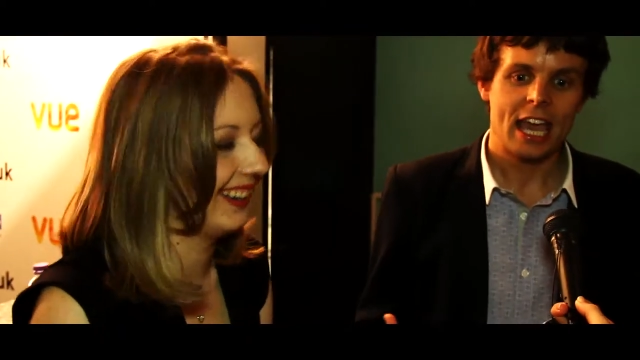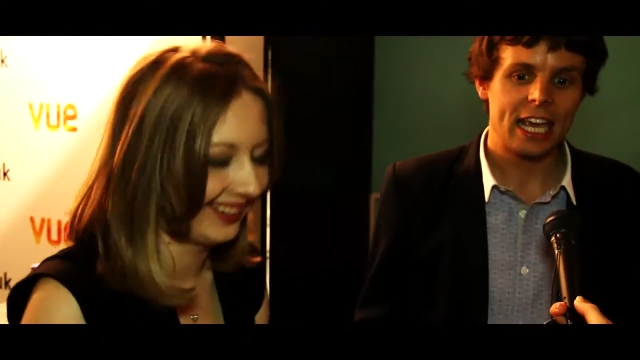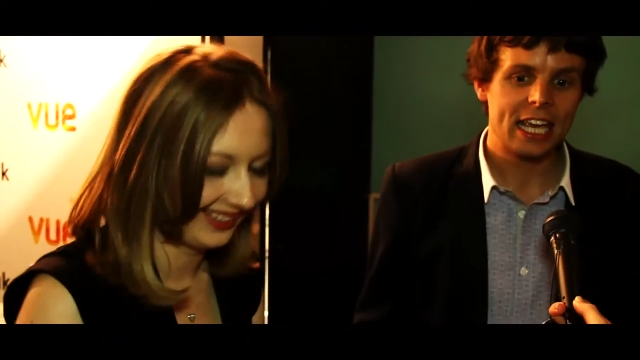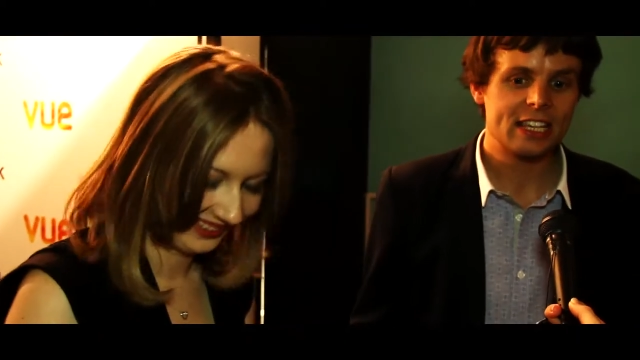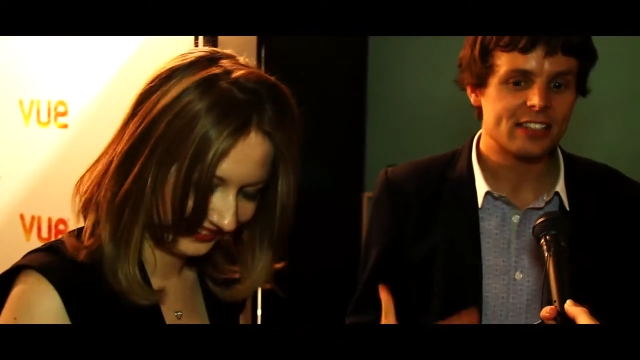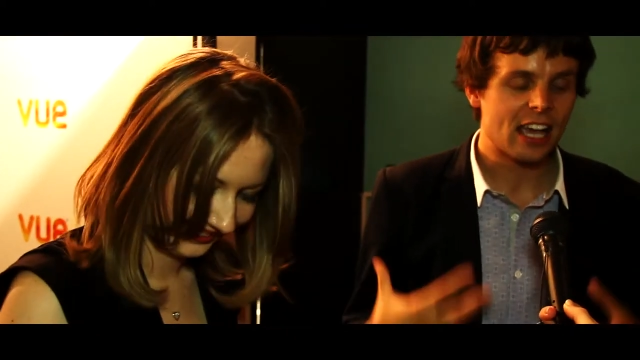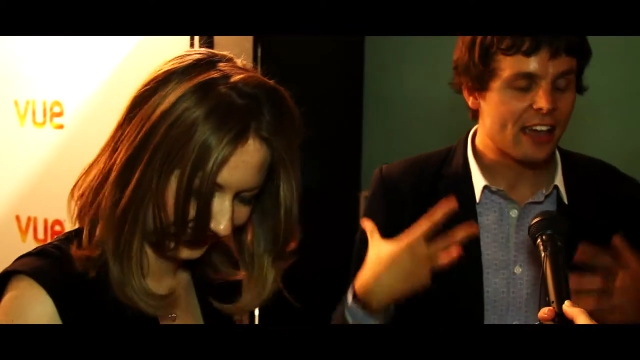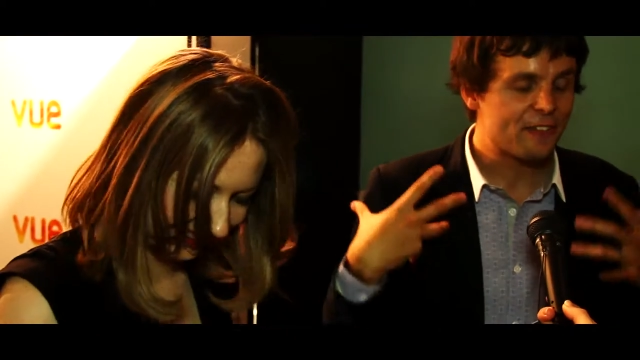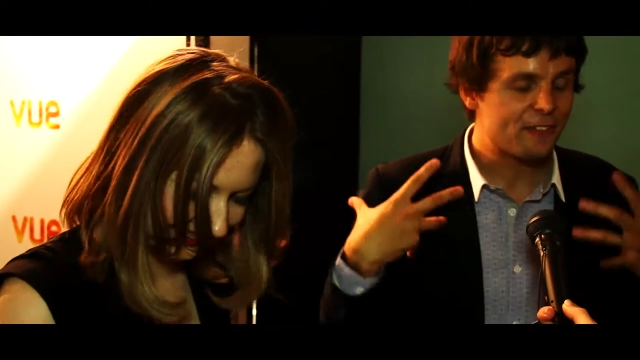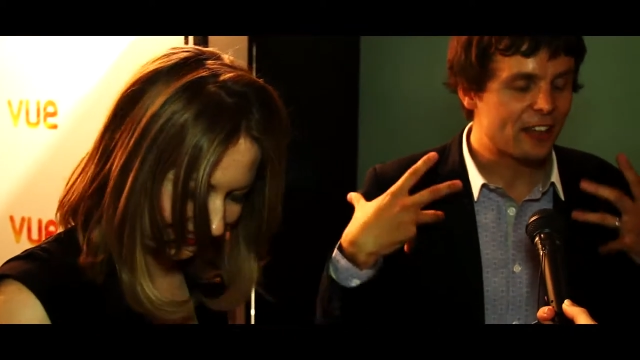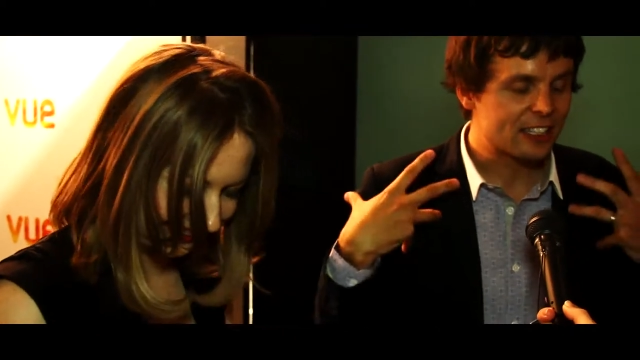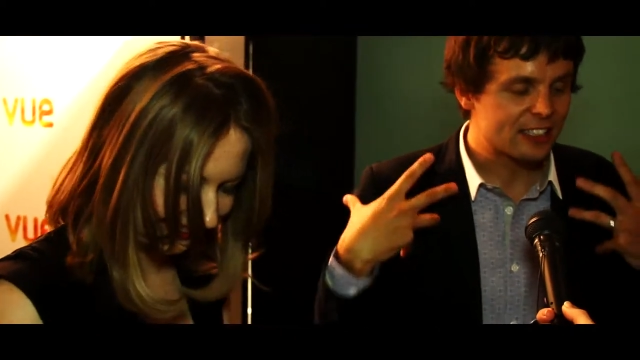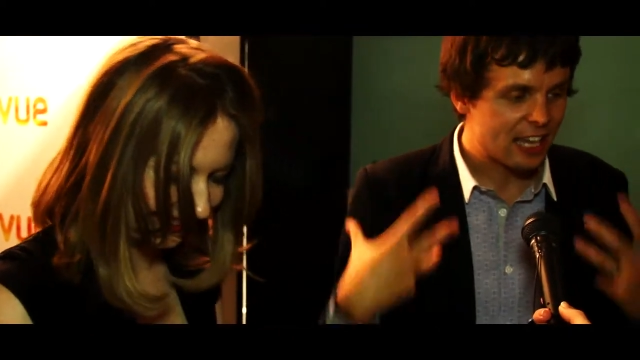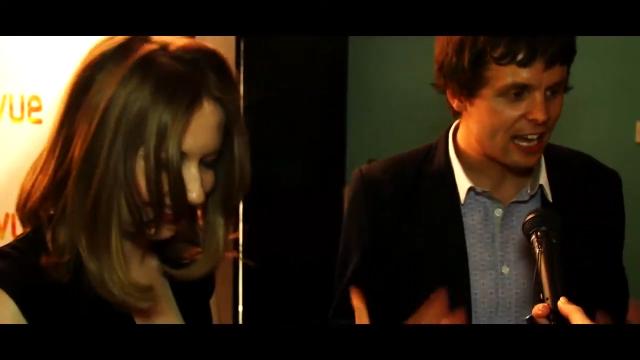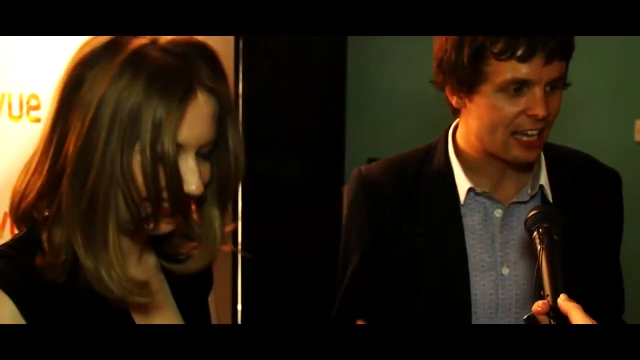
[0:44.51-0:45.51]
is a
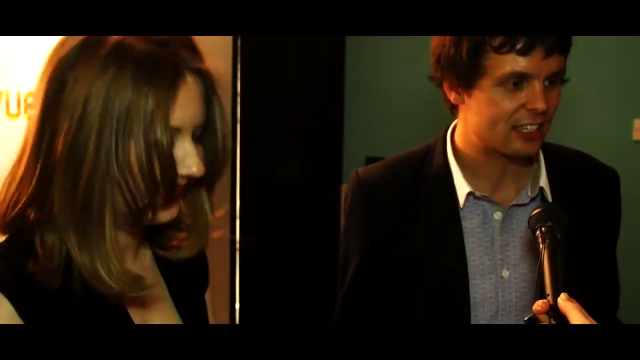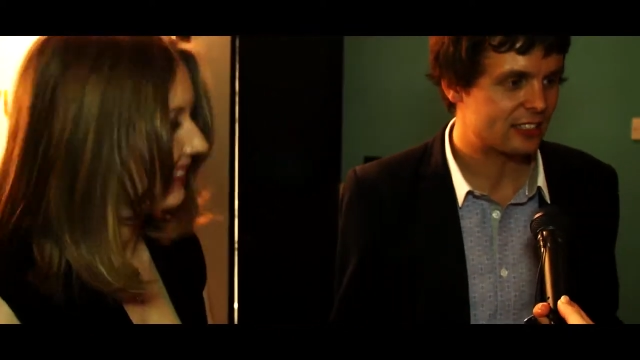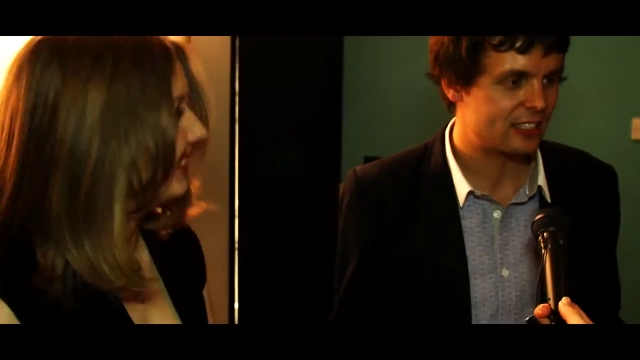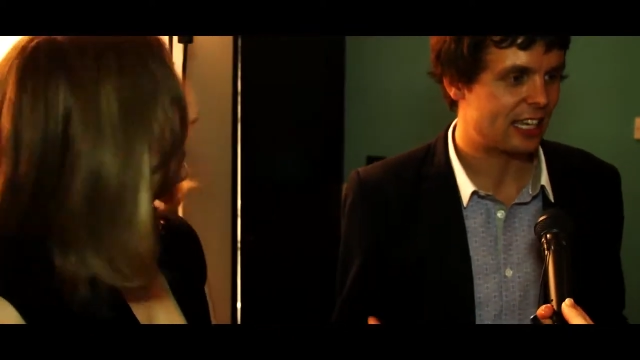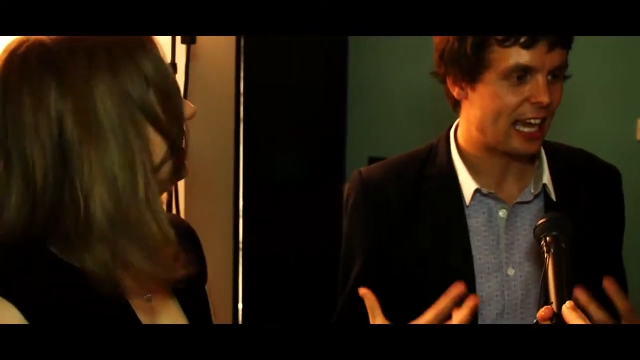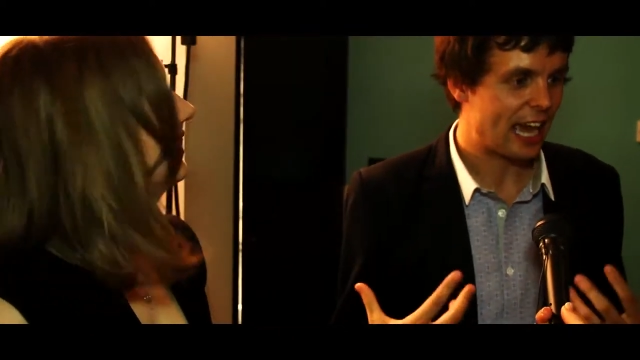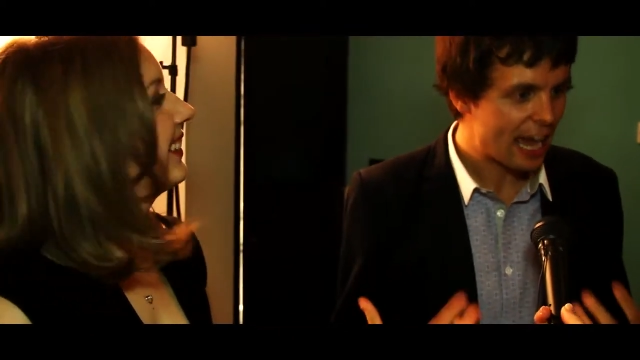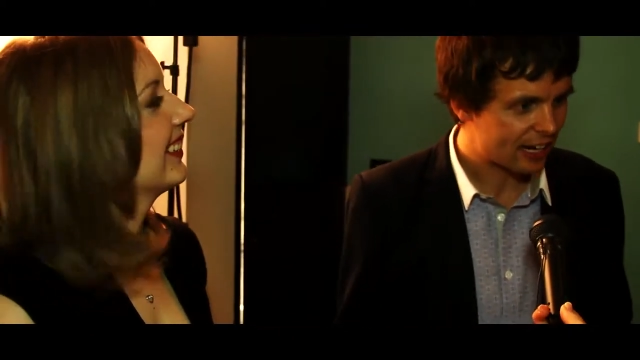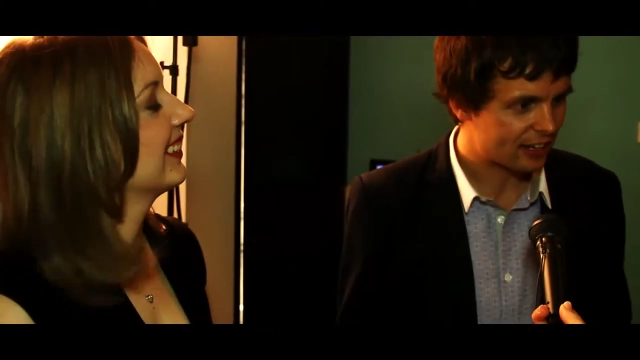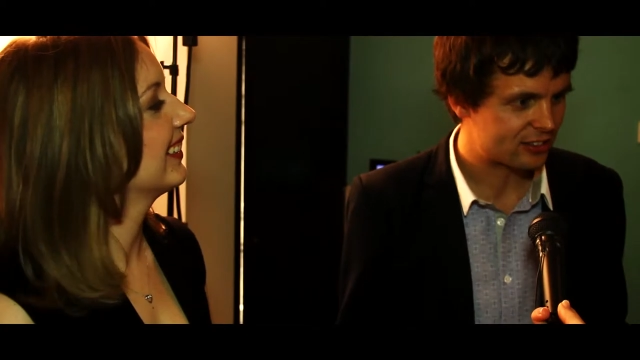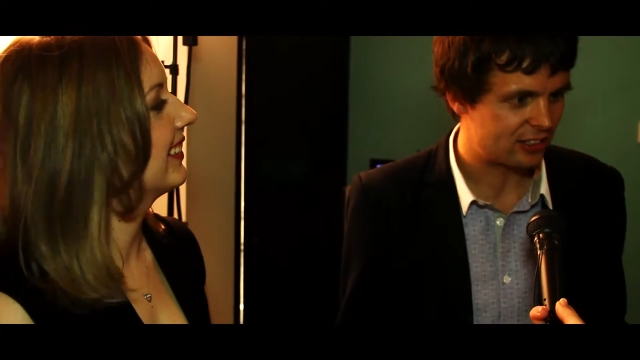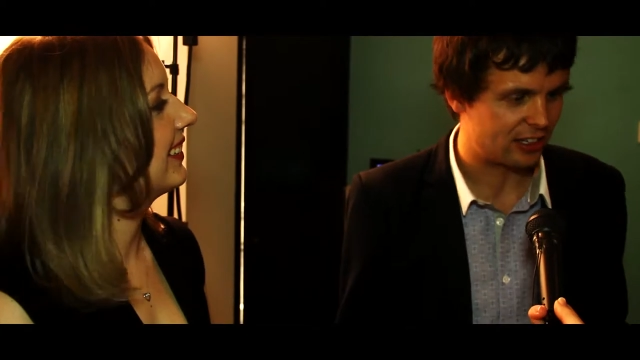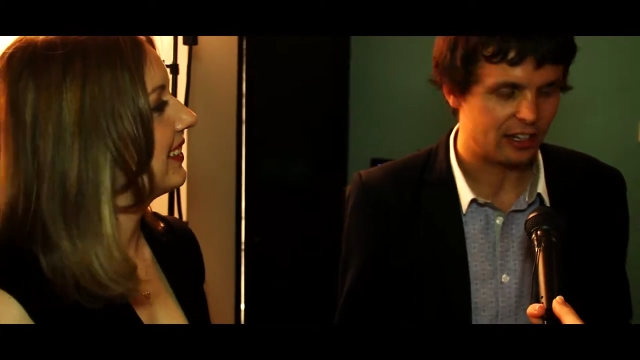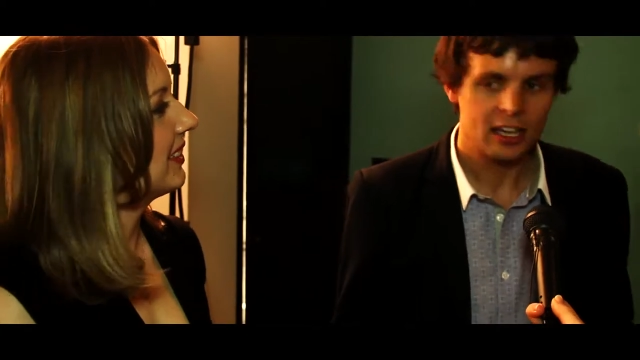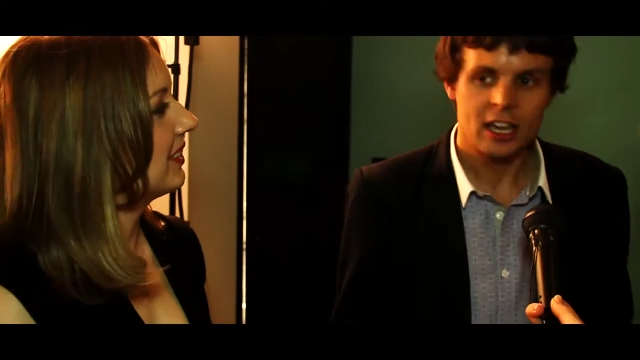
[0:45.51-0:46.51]
fantastic
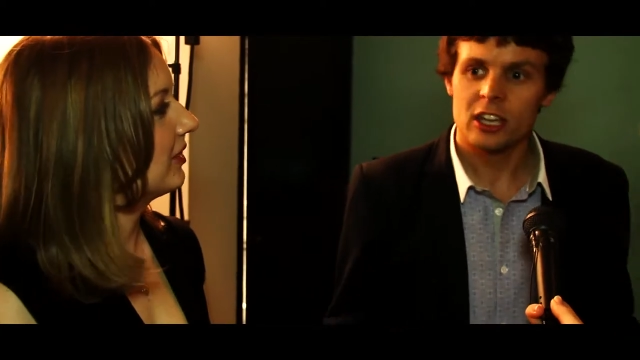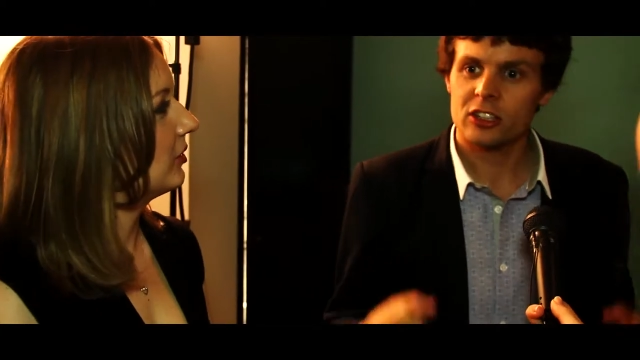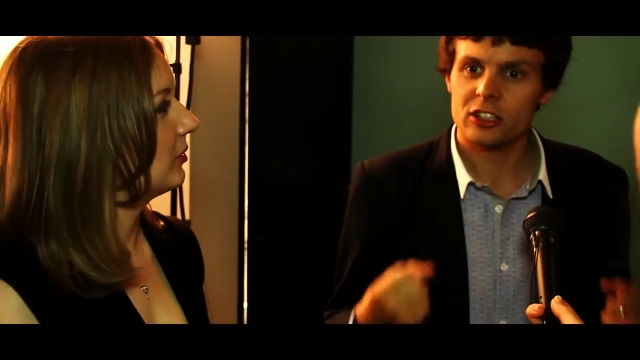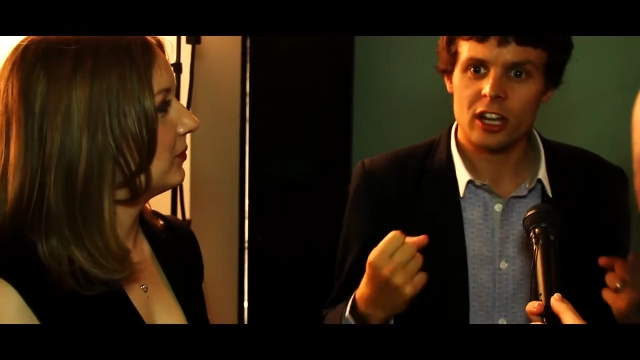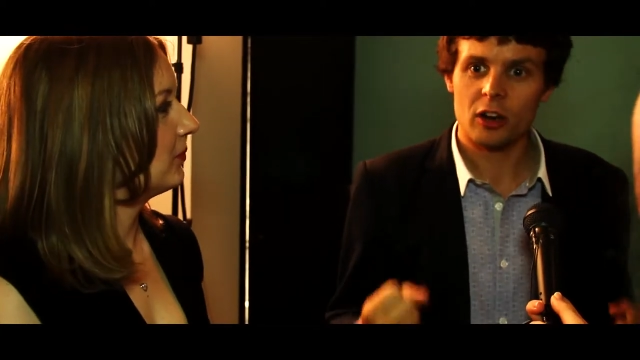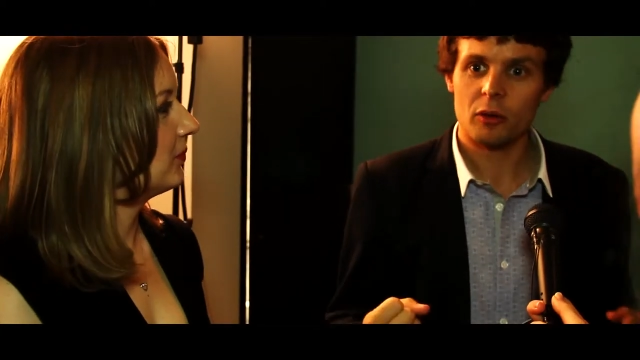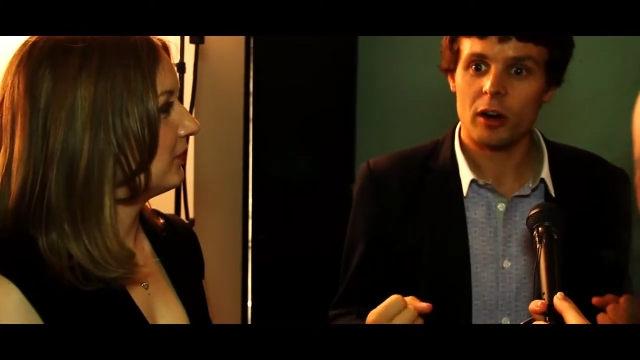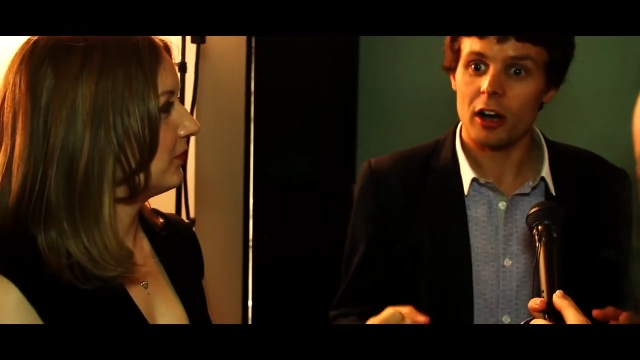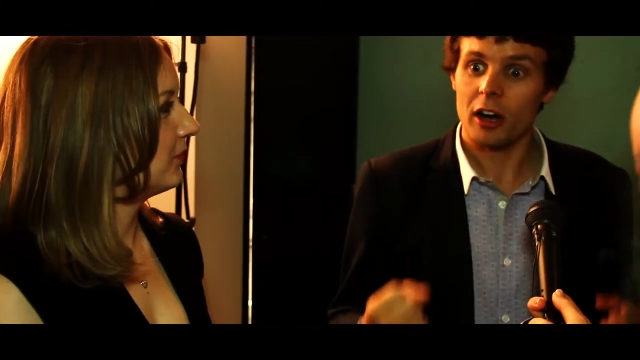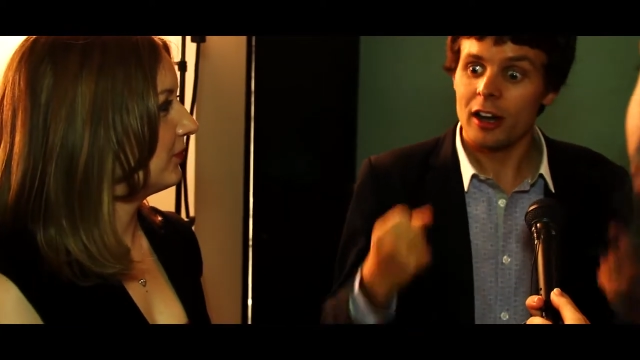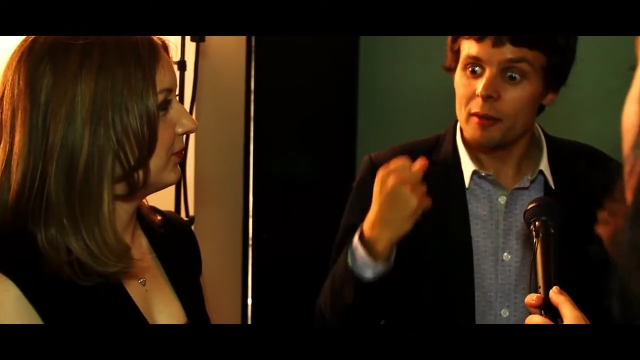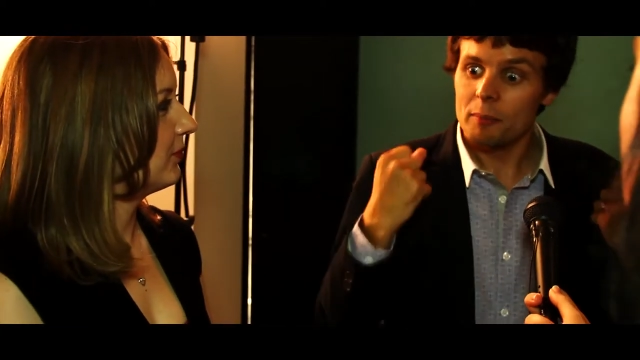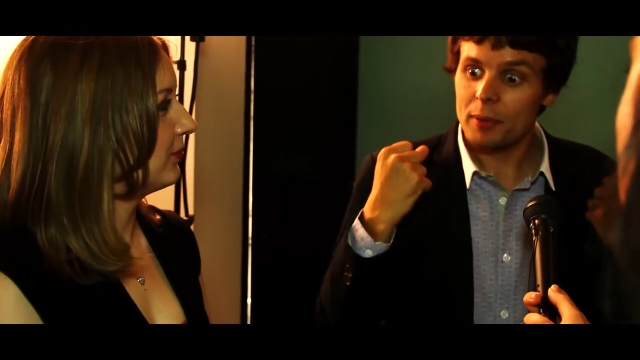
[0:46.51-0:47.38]
actor. Do you know what?